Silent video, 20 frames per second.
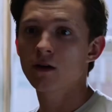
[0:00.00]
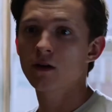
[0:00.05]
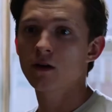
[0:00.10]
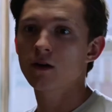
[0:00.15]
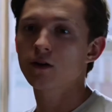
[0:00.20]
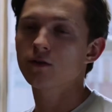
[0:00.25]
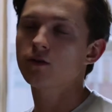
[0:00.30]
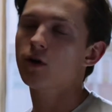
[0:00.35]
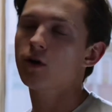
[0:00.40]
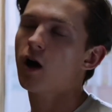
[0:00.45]

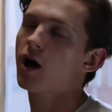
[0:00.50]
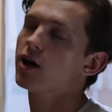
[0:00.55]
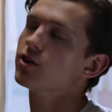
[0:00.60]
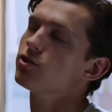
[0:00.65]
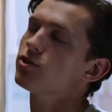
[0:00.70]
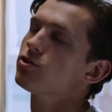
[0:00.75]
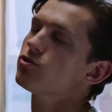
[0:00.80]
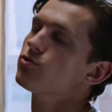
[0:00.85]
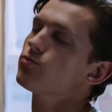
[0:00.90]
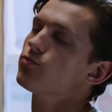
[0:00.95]
Without
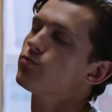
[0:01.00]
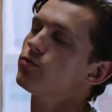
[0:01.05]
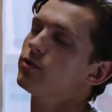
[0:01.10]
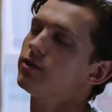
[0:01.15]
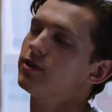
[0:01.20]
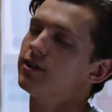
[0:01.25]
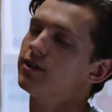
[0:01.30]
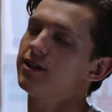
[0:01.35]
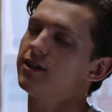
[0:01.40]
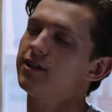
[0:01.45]
Spider-Man,
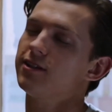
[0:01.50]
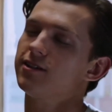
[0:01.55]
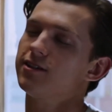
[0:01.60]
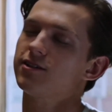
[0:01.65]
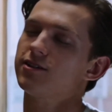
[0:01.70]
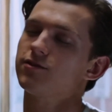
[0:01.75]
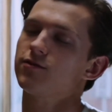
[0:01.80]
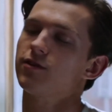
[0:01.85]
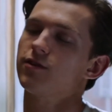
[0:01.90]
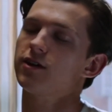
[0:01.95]
who
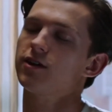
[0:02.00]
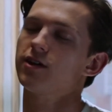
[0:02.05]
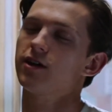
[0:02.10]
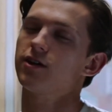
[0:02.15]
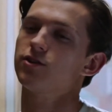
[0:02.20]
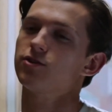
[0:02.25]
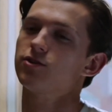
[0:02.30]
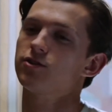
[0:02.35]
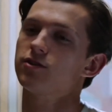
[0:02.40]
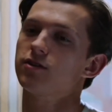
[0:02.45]
was there to
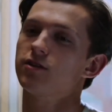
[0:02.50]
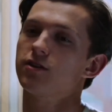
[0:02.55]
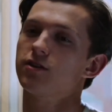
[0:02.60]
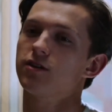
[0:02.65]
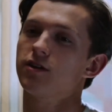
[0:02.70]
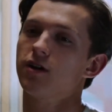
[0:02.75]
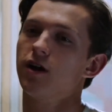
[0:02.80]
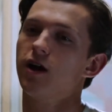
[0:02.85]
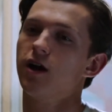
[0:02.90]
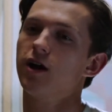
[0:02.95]
look out for the
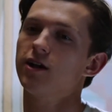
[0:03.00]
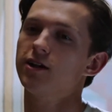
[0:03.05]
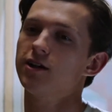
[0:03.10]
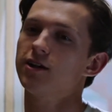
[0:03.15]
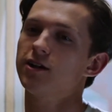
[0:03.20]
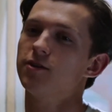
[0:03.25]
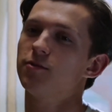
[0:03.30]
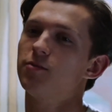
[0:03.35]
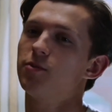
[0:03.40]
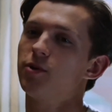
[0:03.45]
little guy?
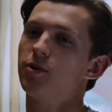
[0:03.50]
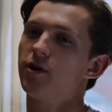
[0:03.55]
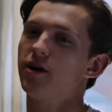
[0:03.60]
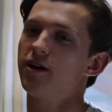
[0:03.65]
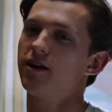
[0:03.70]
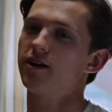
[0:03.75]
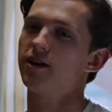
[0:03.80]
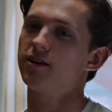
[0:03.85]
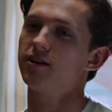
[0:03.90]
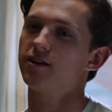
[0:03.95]

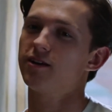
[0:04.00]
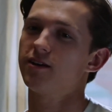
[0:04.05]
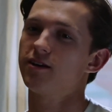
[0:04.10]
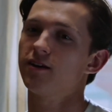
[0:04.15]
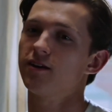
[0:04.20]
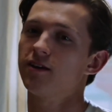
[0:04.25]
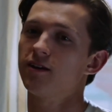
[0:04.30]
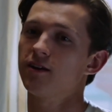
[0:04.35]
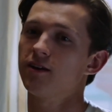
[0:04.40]
Peter